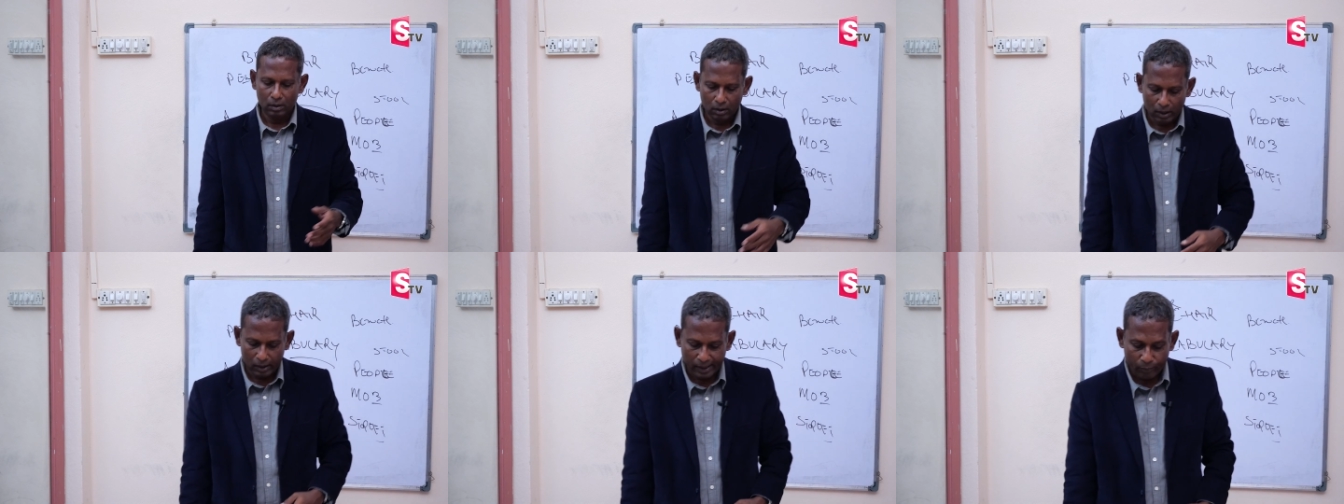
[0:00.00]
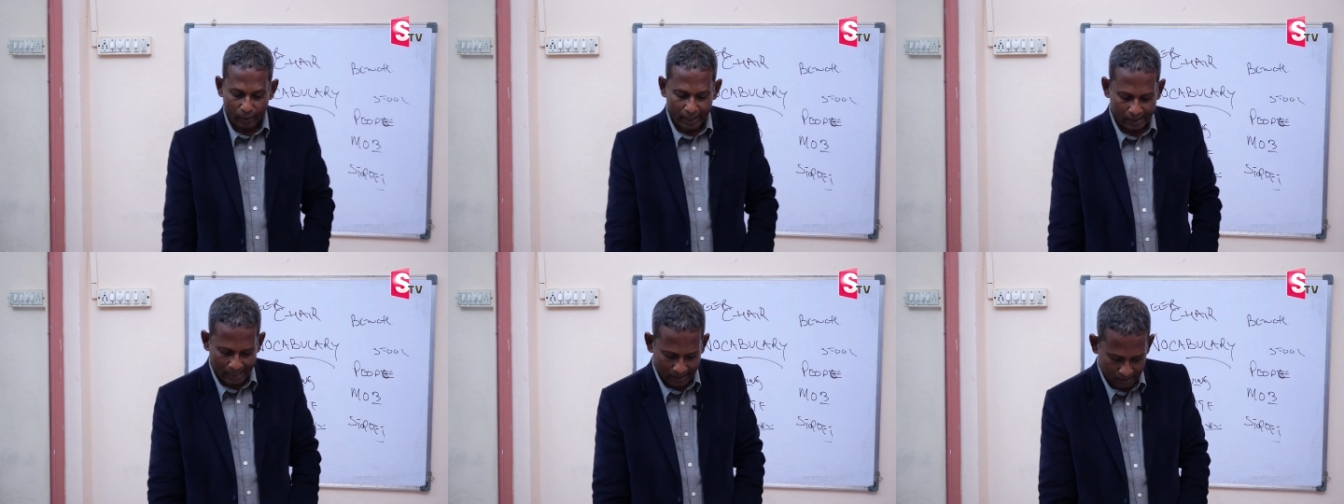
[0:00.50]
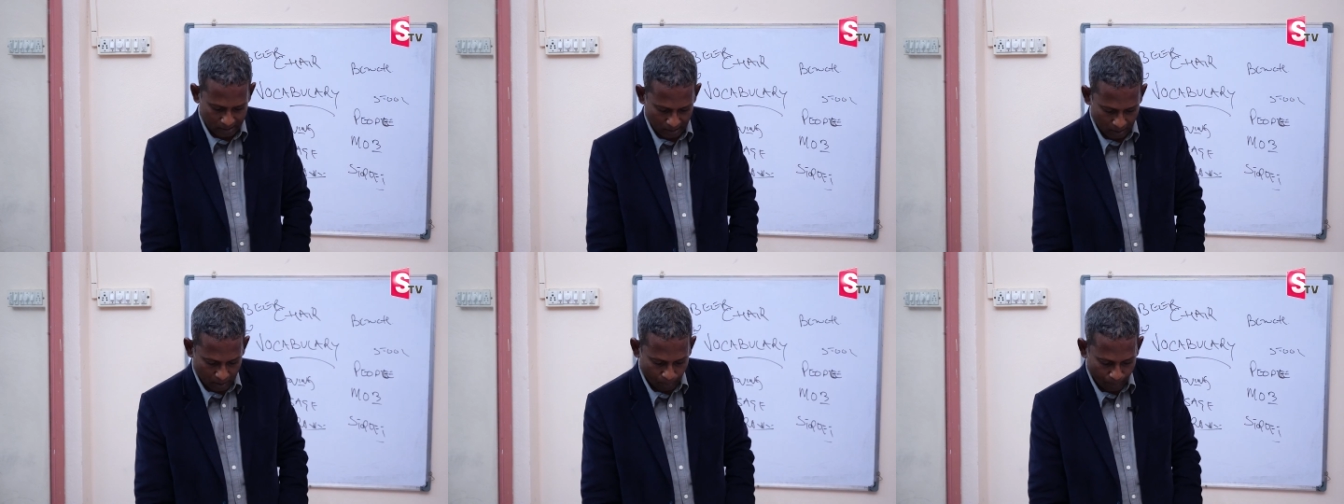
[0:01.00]
uh, they drink that,
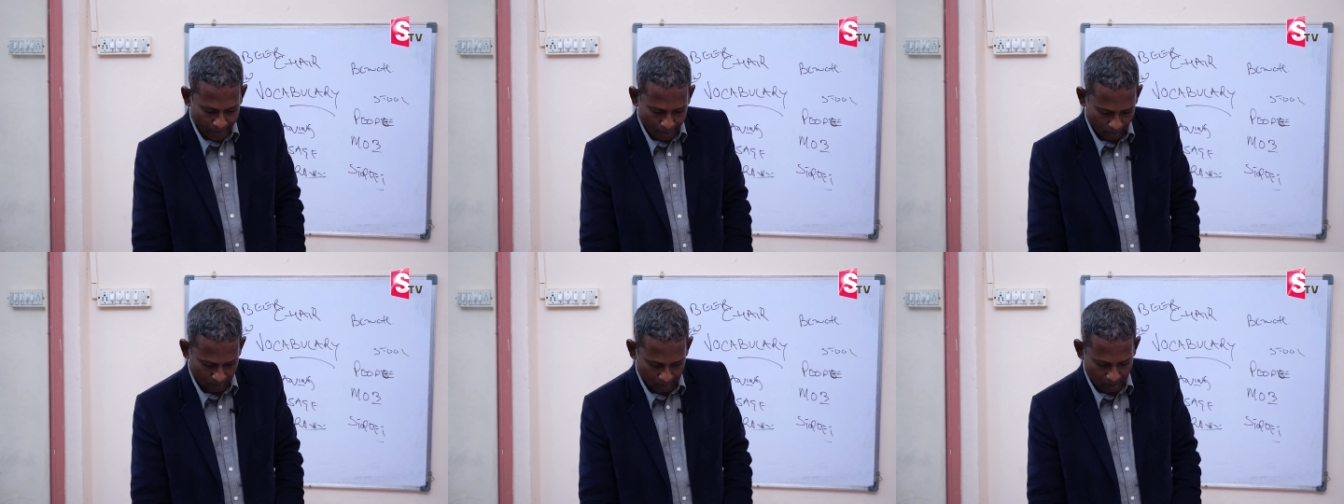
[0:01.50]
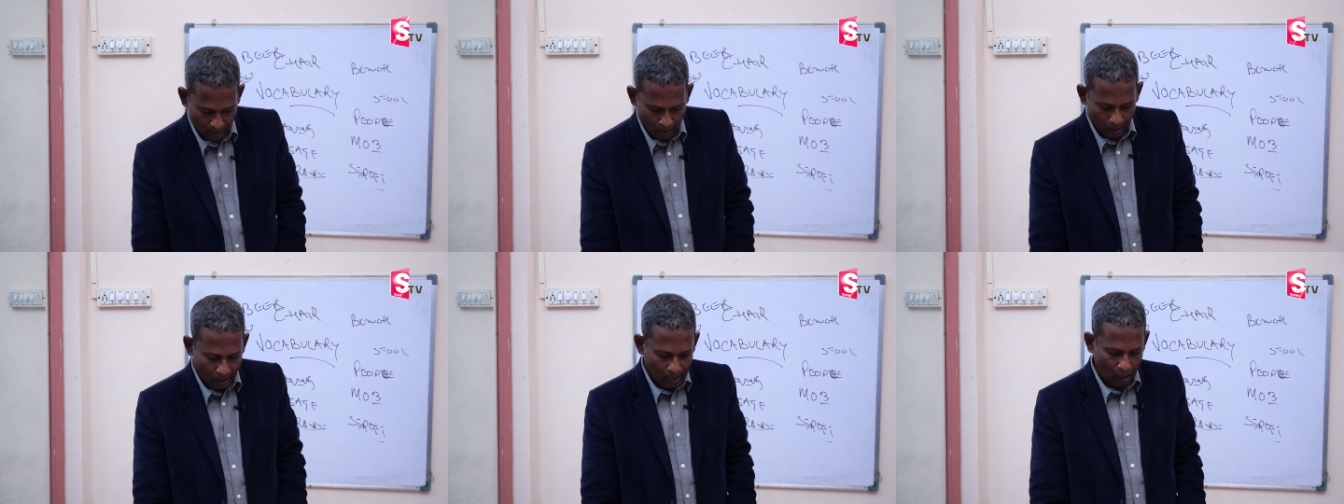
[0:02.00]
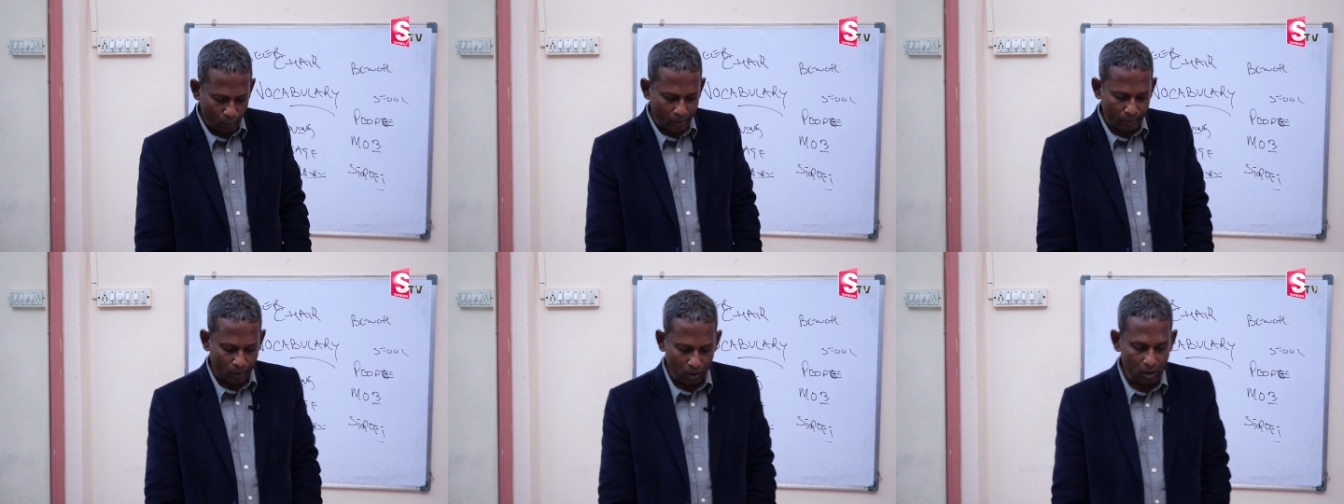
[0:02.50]
a beer.
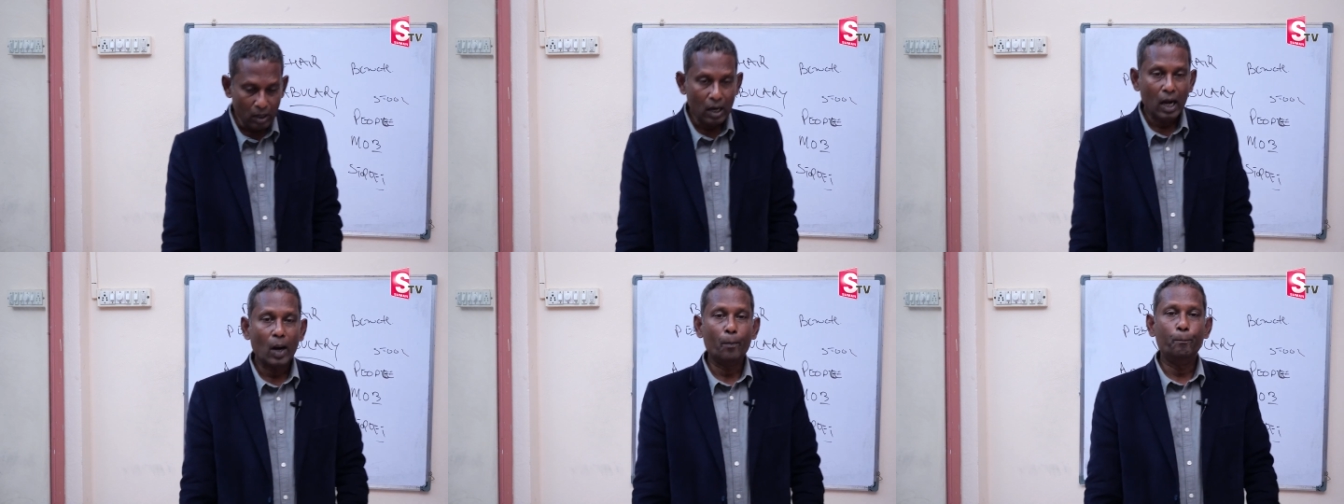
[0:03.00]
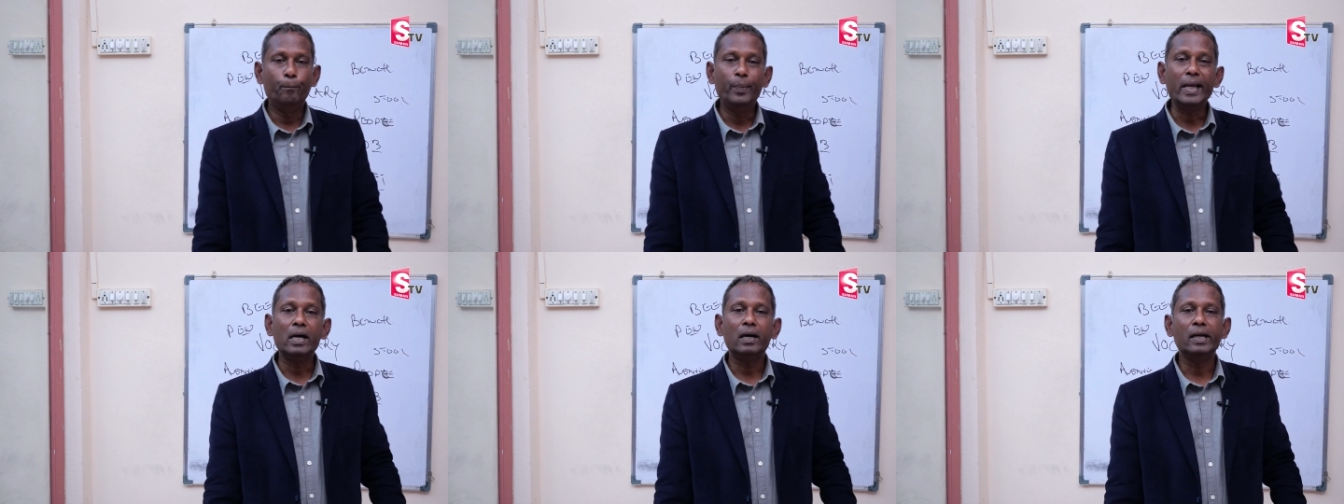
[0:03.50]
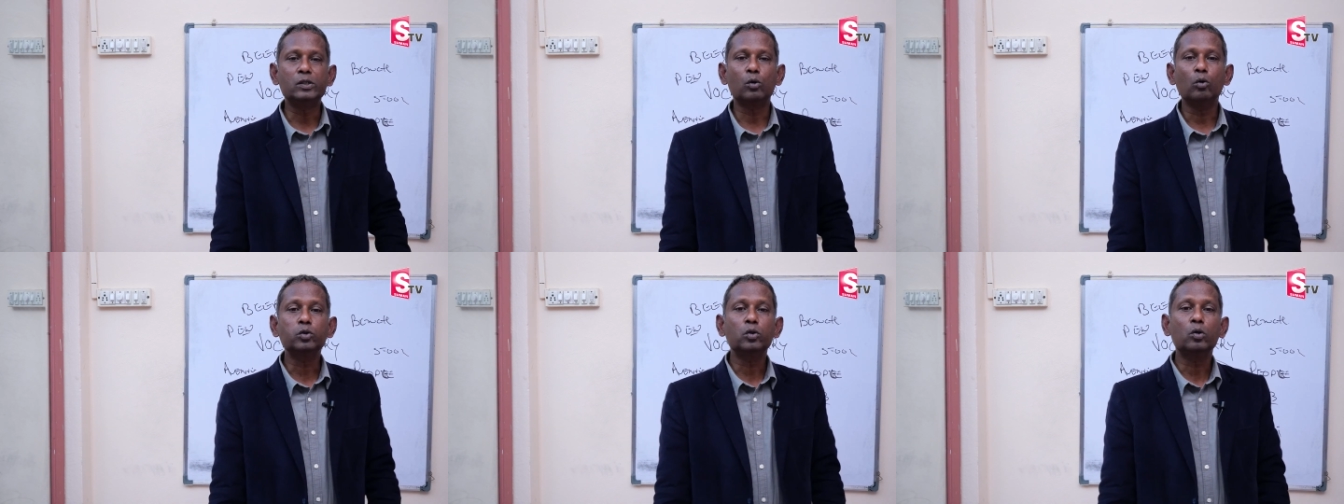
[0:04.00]
However, a beer is
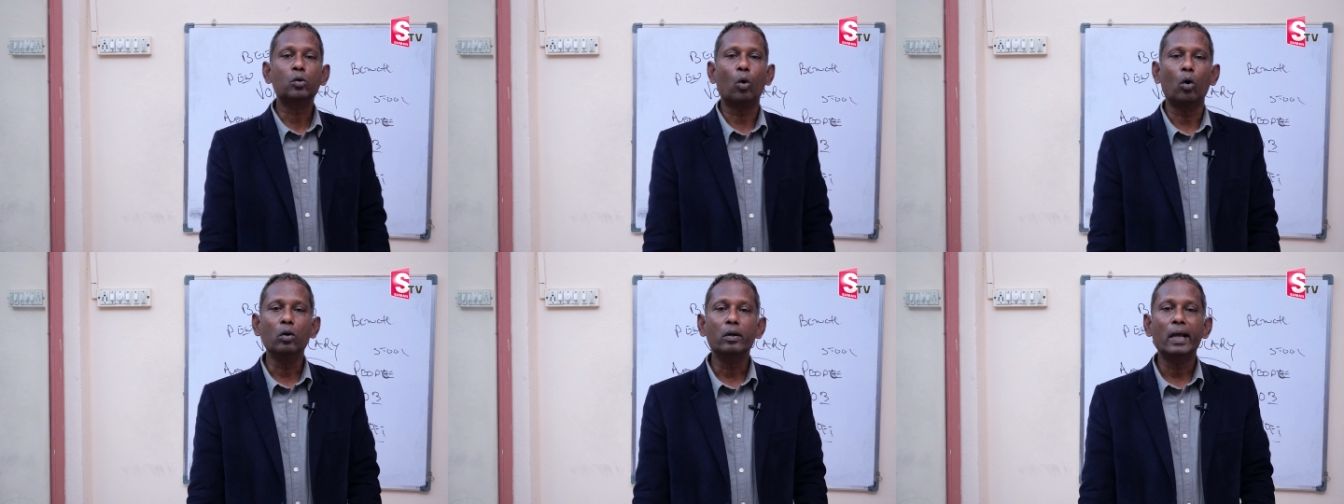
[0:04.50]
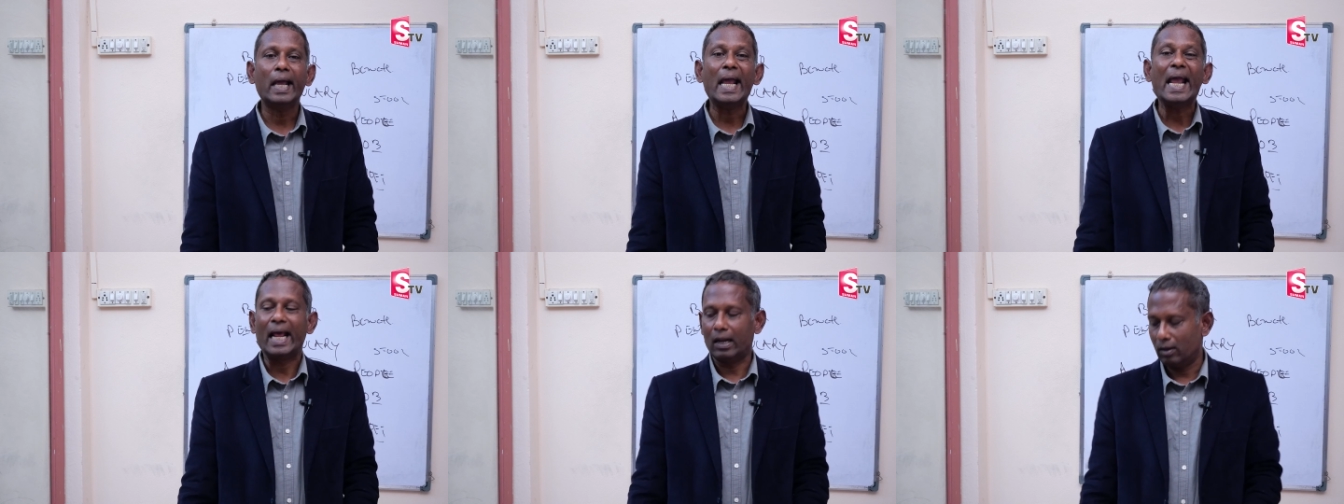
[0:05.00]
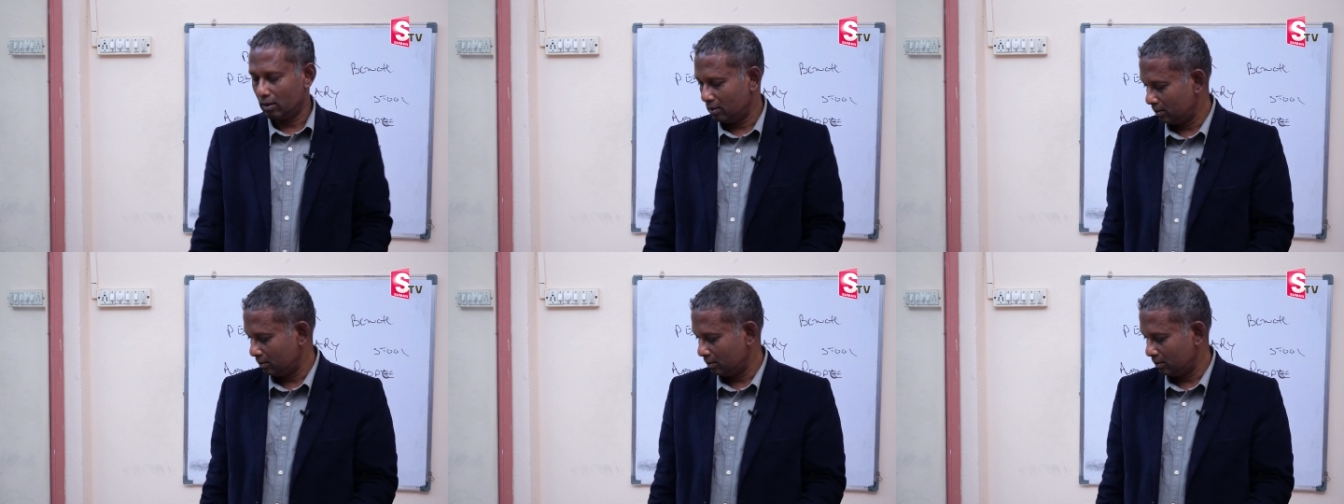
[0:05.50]
also called ale.